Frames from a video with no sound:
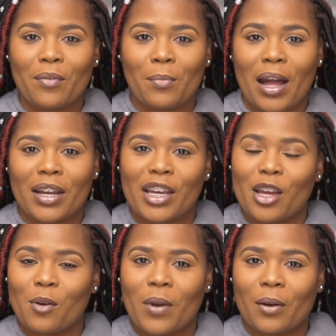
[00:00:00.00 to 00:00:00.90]

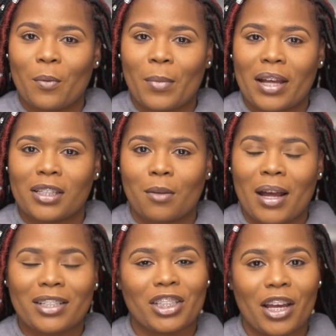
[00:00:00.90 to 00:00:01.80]
everybody, and welcome back to
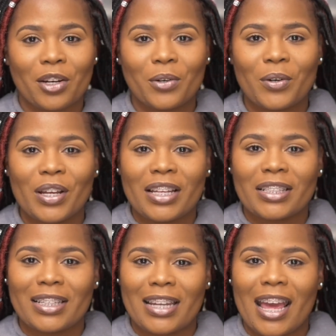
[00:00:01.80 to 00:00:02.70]
my channel.
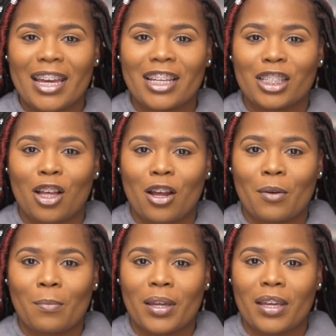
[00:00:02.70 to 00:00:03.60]
Today is
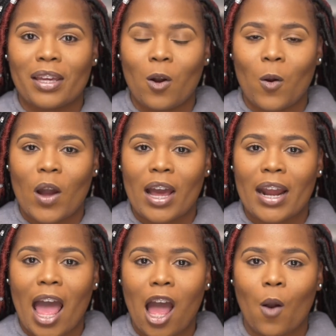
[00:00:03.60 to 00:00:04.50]
going to be on
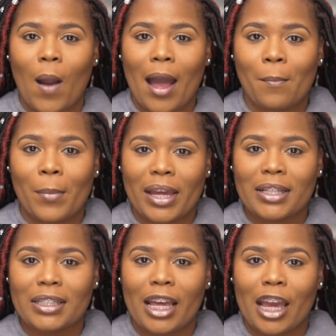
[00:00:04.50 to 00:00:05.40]
how I
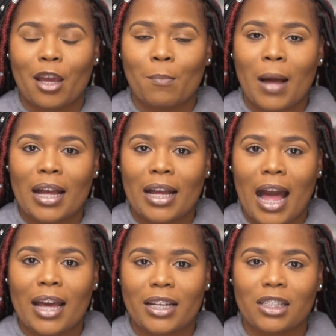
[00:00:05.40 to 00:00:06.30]
maintain my
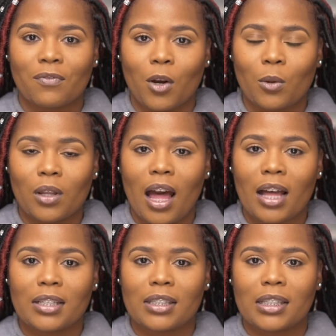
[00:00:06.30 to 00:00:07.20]
Goddess faux
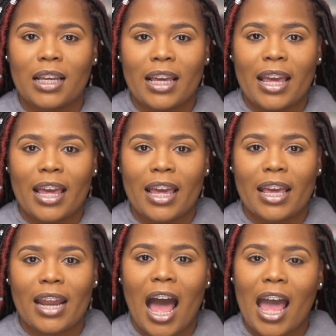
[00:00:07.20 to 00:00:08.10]
locks.
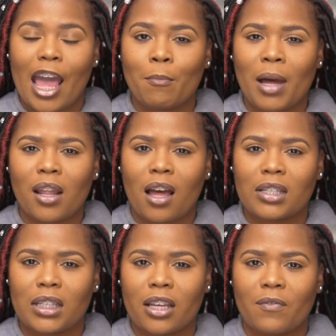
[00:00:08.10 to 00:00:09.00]
And I had my
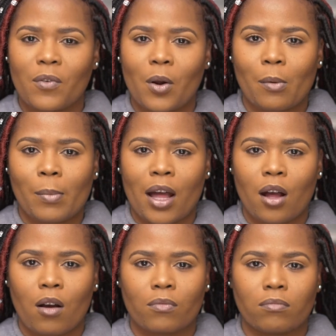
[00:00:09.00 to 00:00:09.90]
locks in for
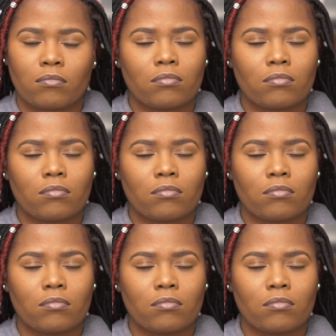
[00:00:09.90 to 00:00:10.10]
about